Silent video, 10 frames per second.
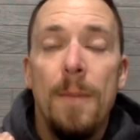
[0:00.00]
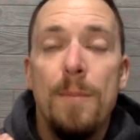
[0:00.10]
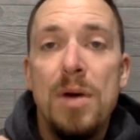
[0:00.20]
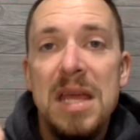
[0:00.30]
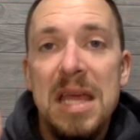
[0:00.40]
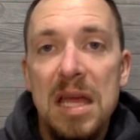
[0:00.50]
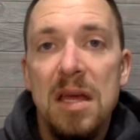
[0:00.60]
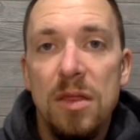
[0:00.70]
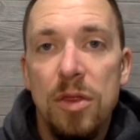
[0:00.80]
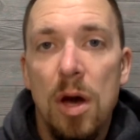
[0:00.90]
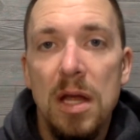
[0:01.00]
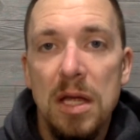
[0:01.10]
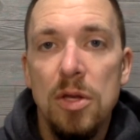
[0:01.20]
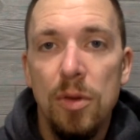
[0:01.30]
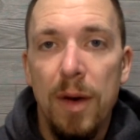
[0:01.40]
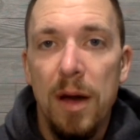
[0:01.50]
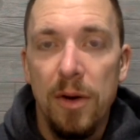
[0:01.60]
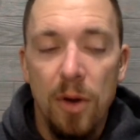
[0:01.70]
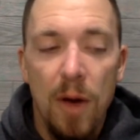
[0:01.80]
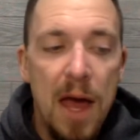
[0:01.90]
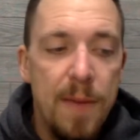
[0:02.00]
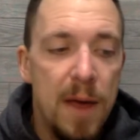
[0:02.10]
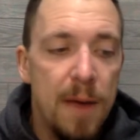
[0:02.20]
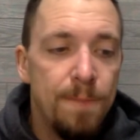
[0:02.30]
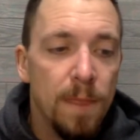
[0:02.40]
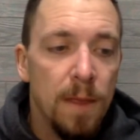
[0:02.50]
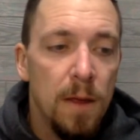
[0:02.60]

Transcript: But he thought he knew better. He'd go, hey, man,